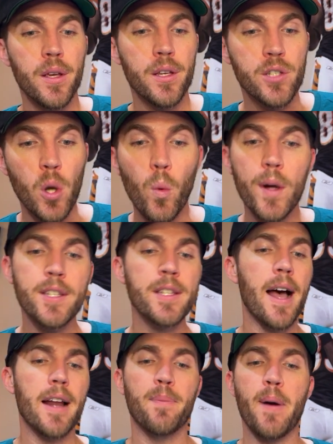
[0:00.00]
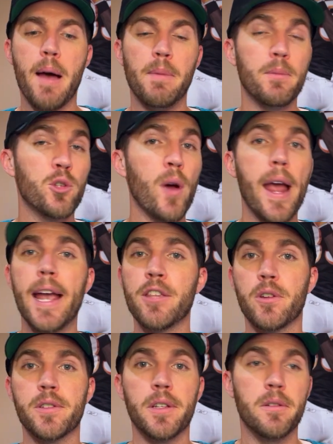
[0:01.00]
So what's not a problem? Trey
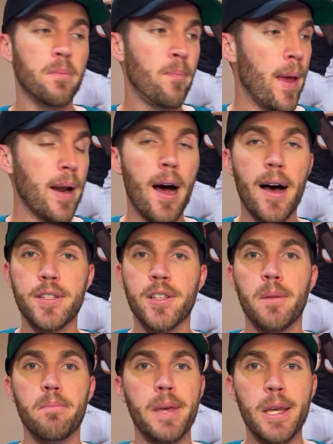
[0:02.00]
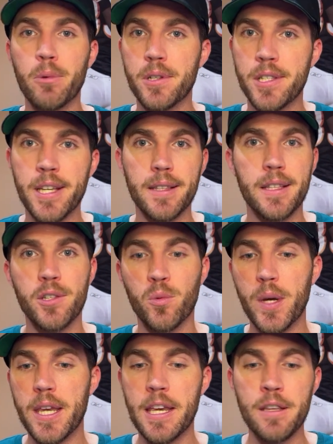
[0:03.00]
Hendrickson, been awesome. He was sick this
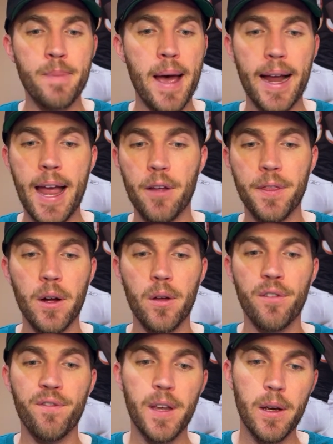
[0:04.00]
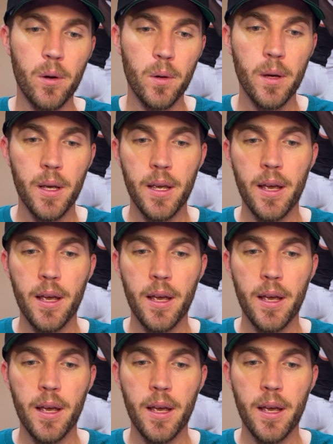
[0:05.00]
week. He's back out there on the field.